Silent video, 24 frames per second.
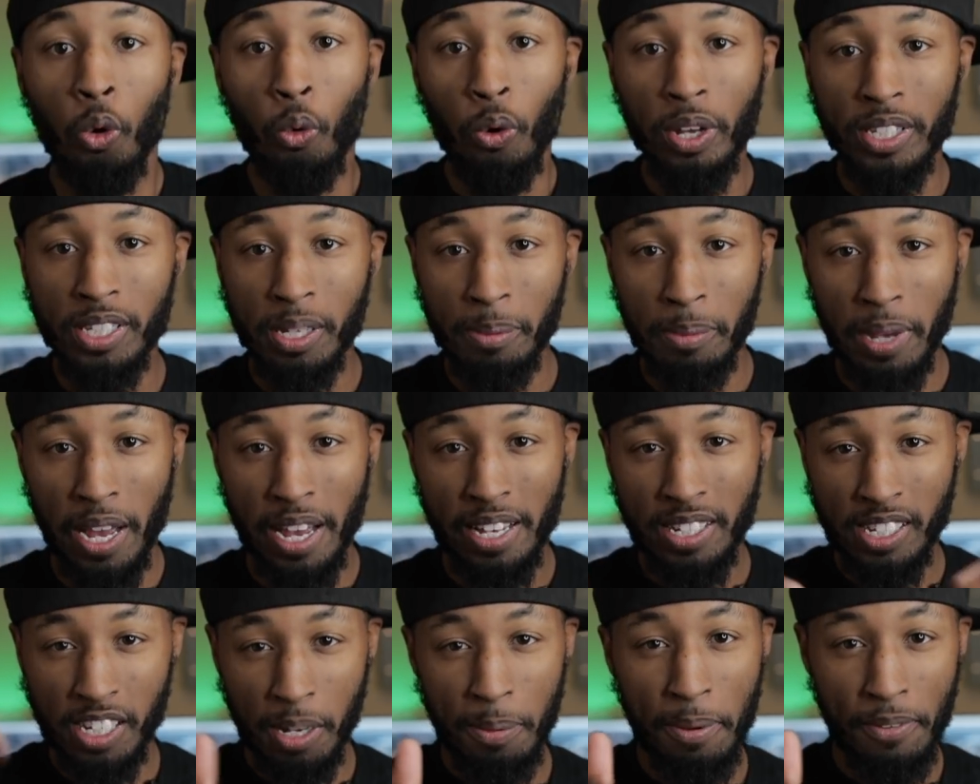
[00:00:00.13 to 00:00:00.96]
What's up
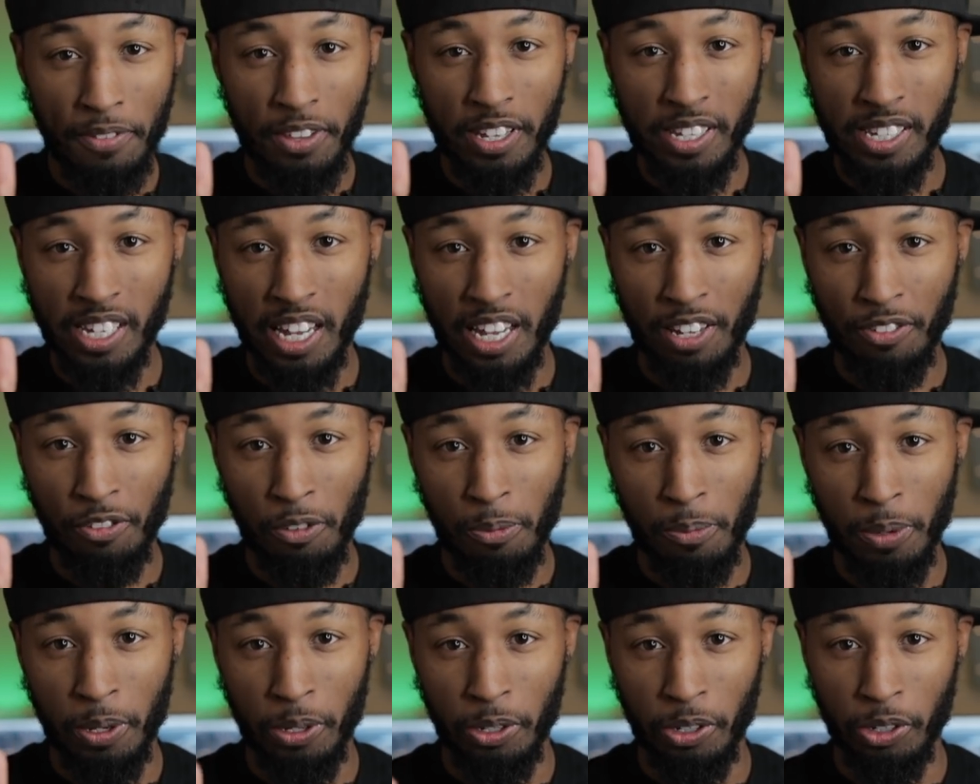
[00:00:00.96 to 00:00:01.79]
guys, tell me if this sounds
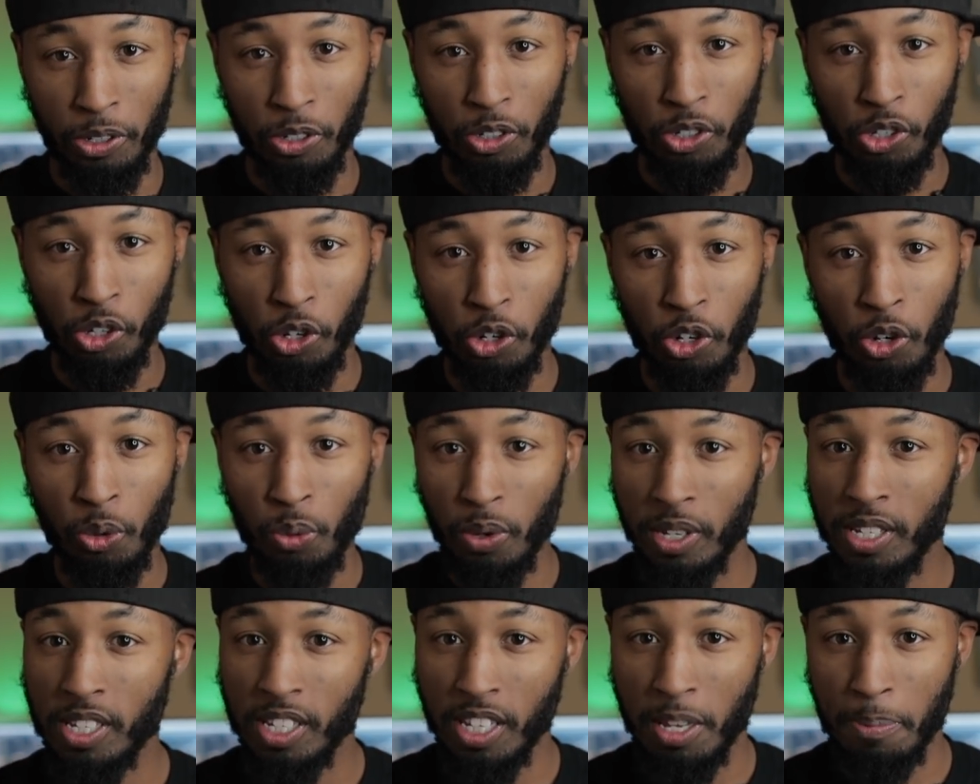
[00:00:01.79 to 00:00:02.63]
familiar. So you
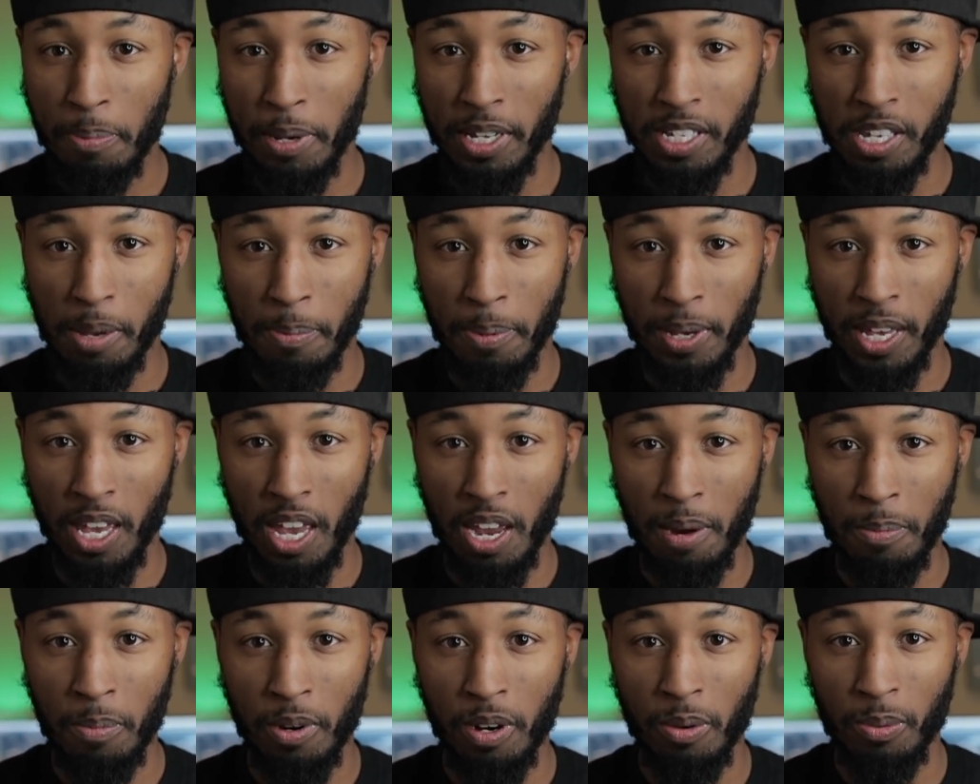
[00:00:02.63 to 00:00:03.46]
recently picked up a
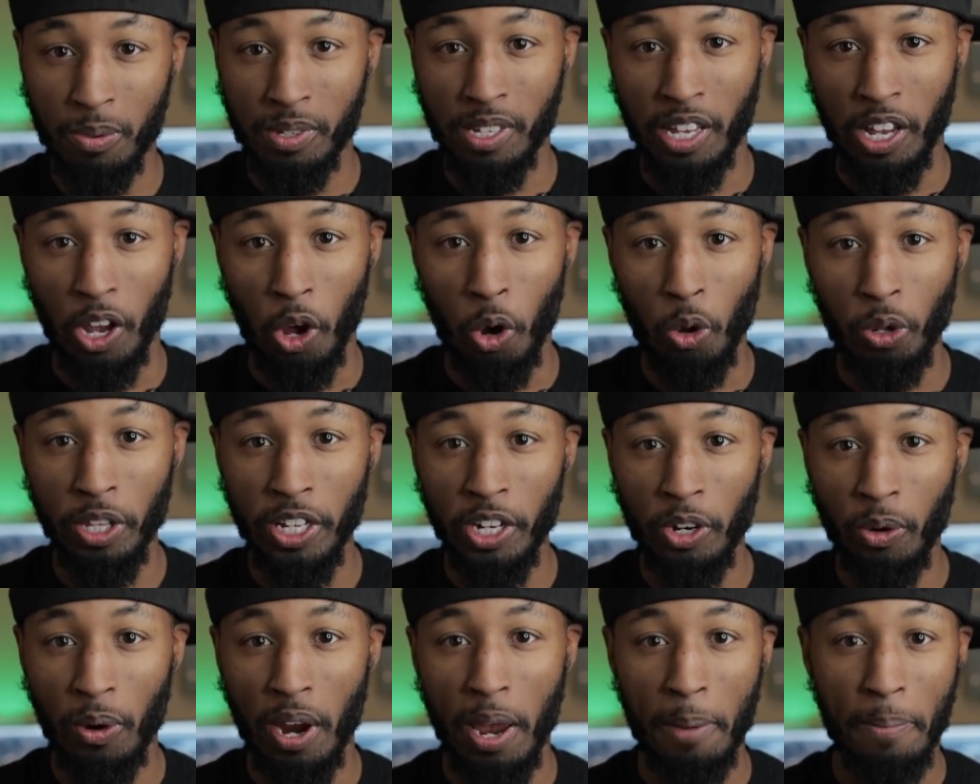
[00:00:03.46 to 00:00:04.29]
camera and was like,
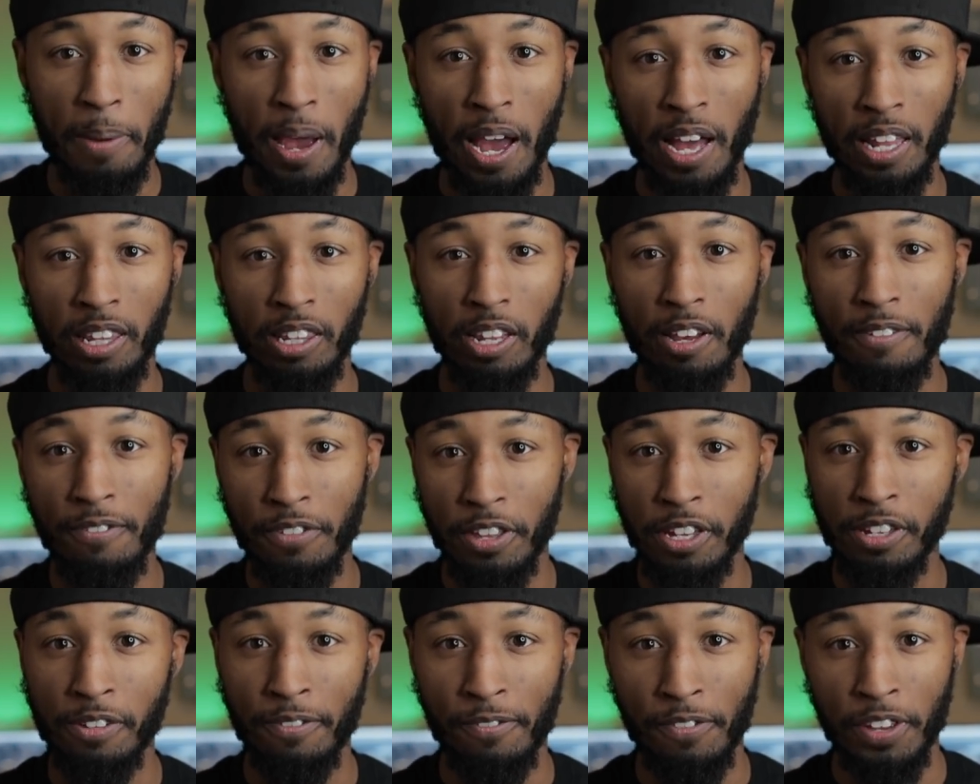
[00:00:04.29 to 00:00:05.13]
holy crap, I
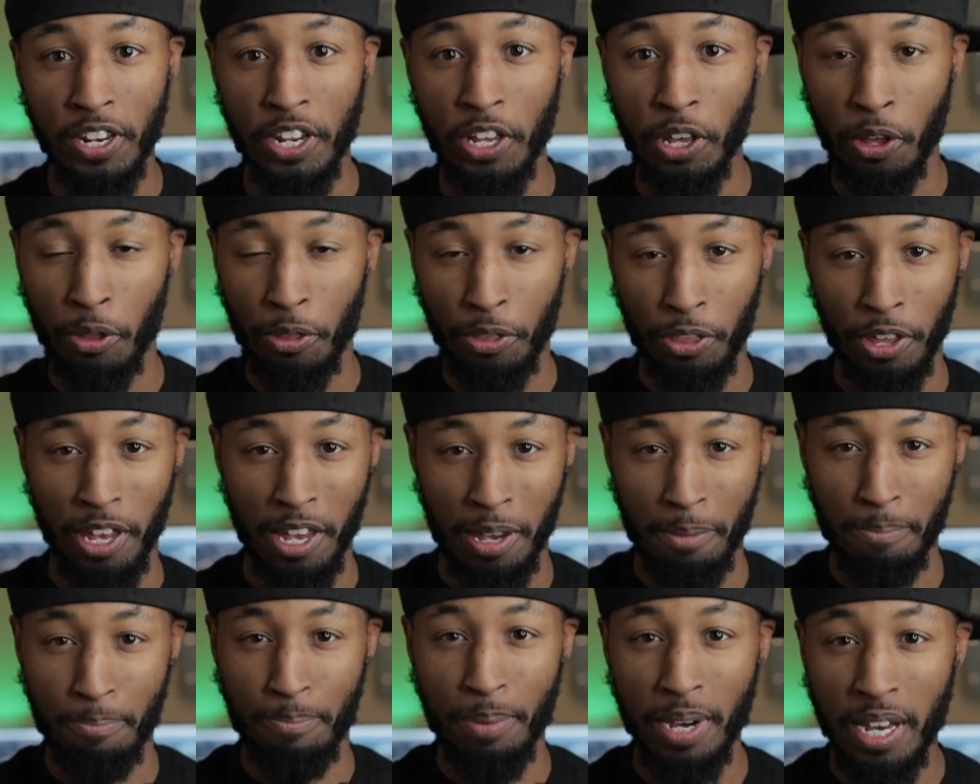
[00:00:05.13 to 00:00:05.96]
love this video
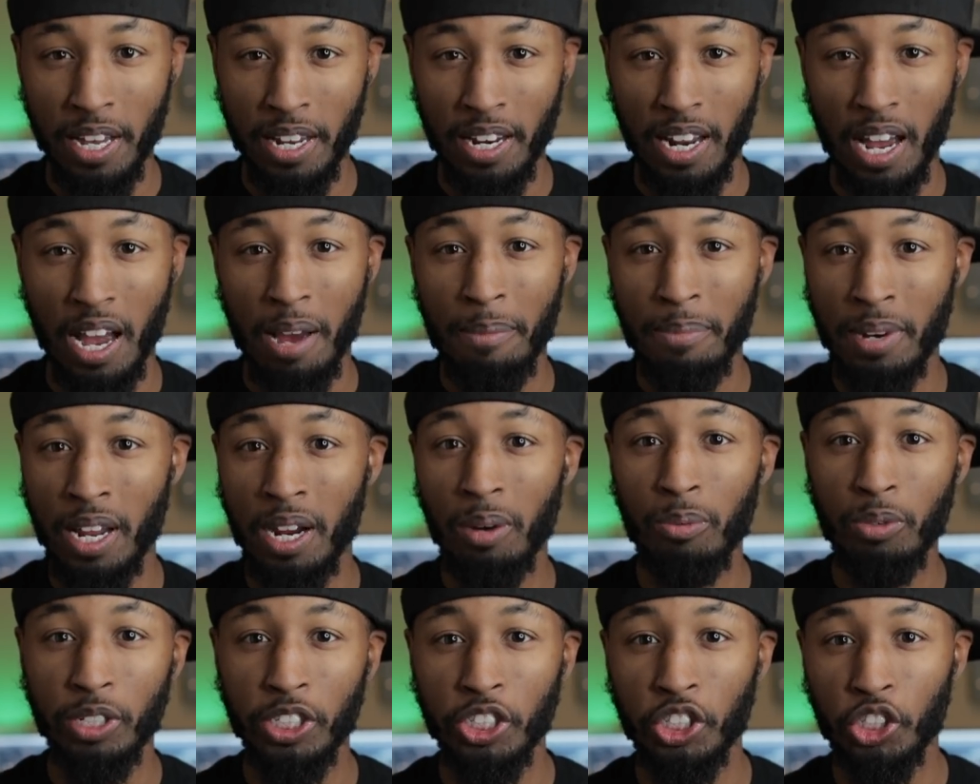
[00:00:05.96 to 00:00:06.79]
thing, but I'm
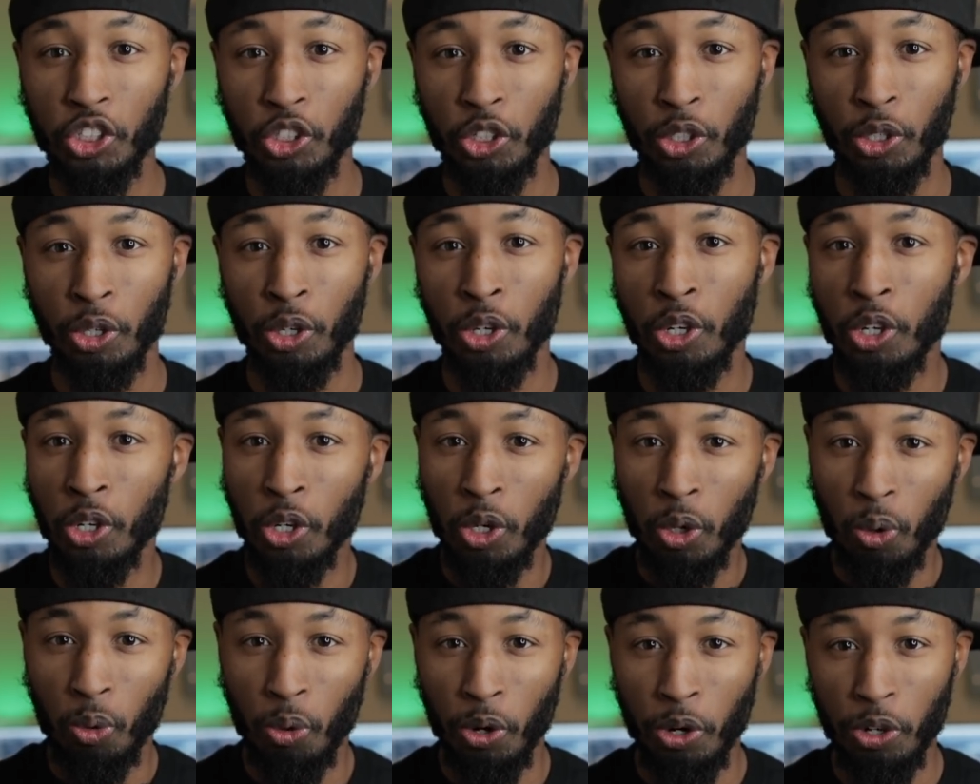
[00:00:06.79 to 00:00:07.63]
not really sure
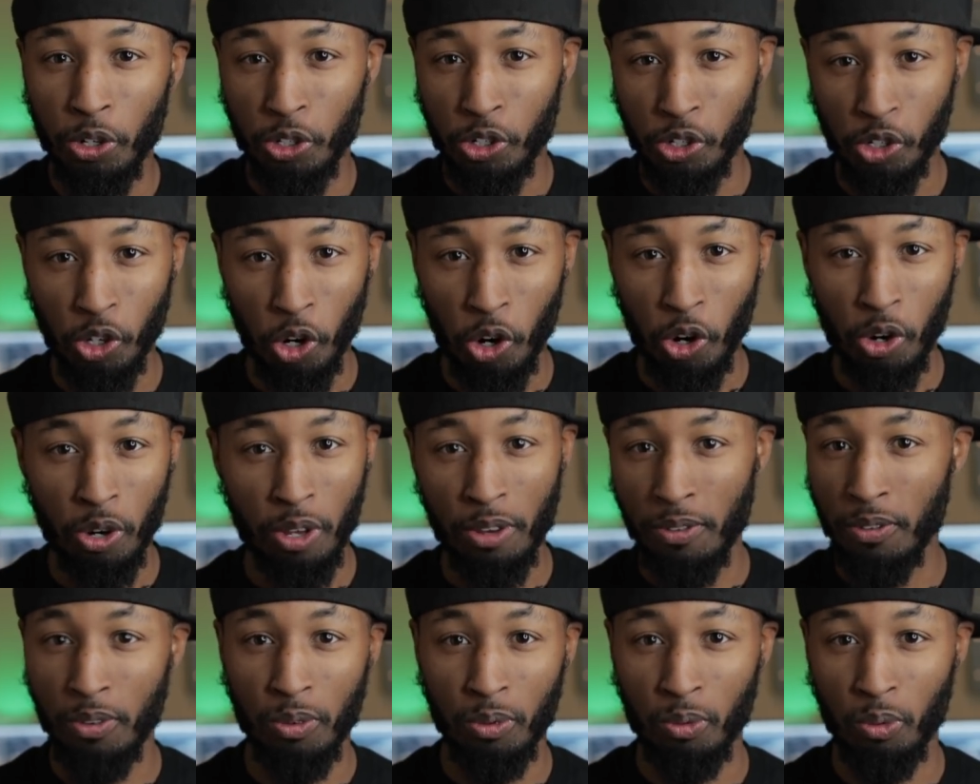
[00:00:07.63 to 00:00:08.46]
where to start,
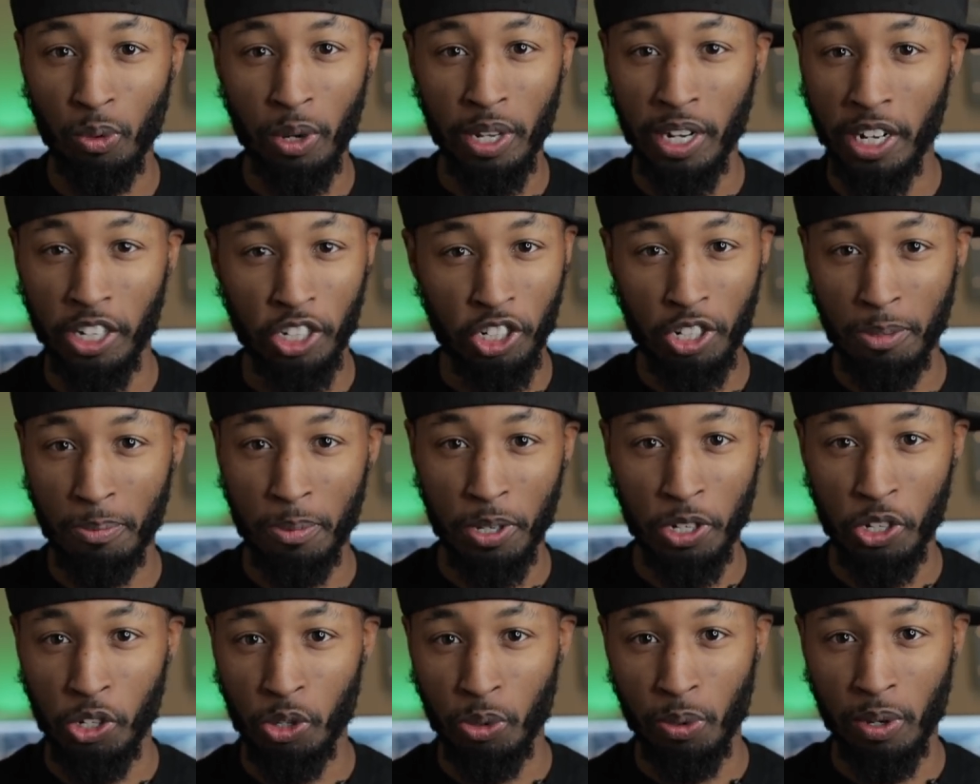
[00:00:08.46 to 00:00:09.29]
even what I
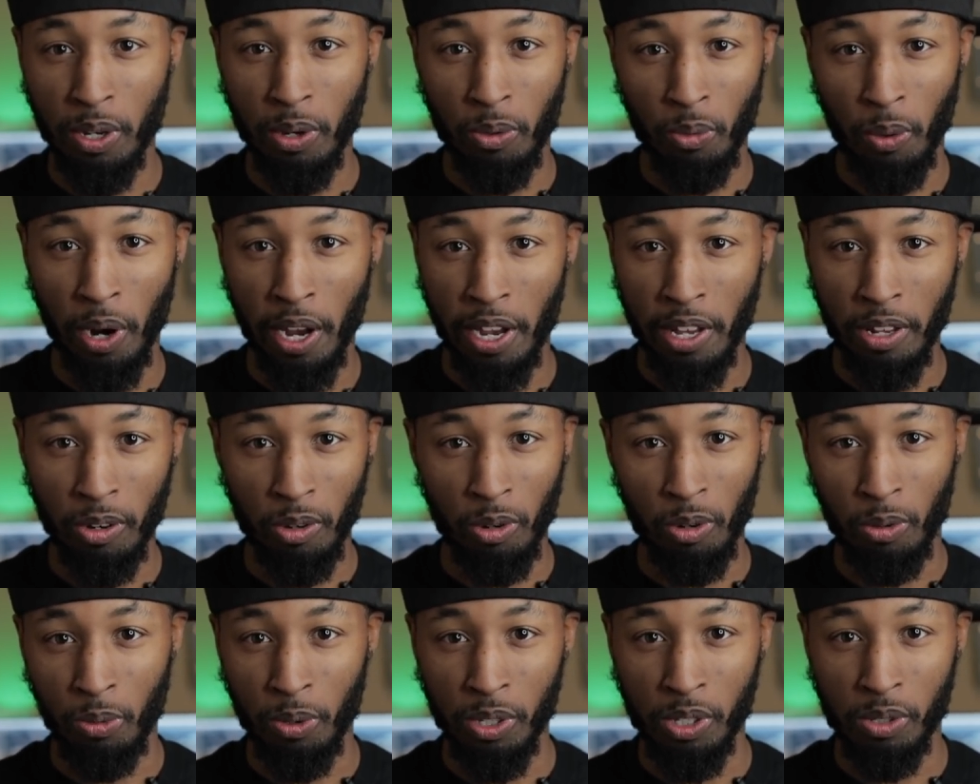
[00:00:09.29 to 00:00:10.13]
should be doing right
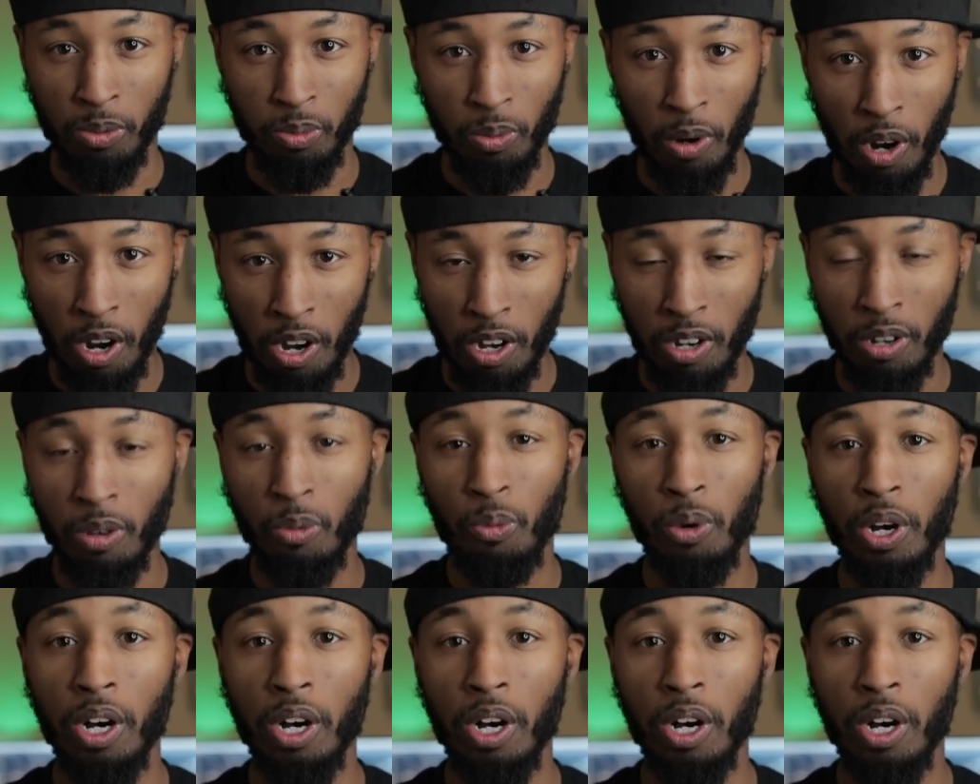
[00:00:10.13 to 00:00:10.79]
or what's wrong.